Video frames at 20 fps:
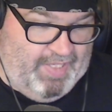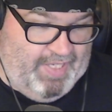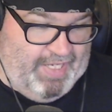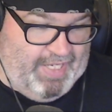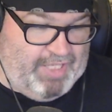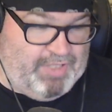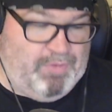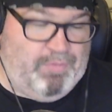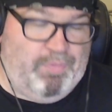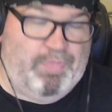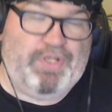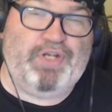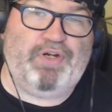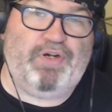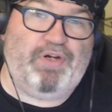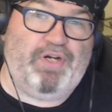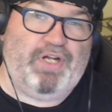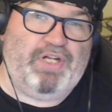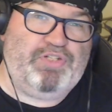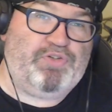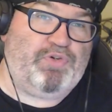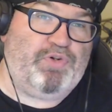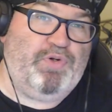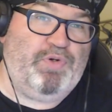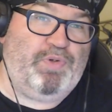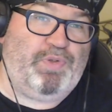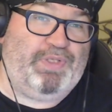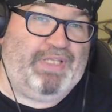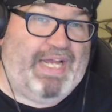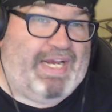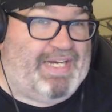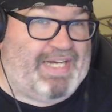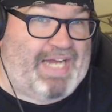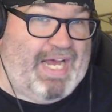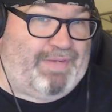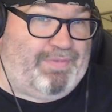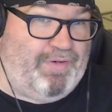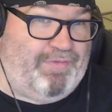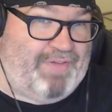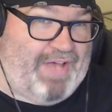In pure and true light
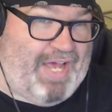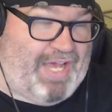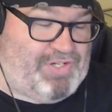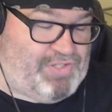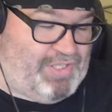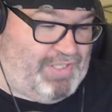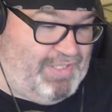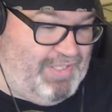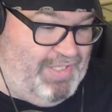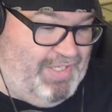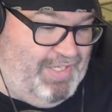novel fashion.